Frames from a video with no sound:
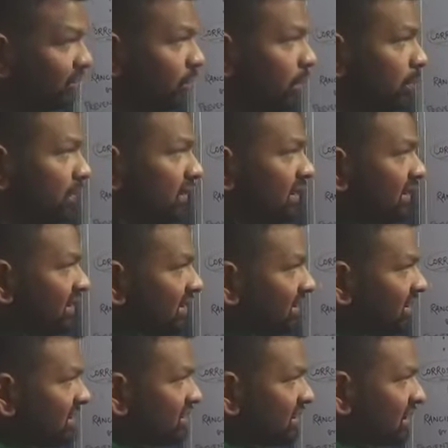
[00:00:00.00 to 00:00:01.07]
being formed.
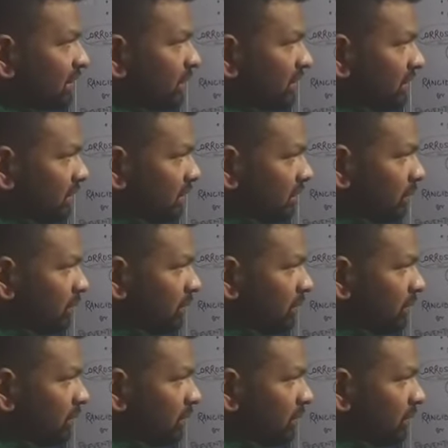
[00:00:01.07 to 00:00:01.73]
This chemical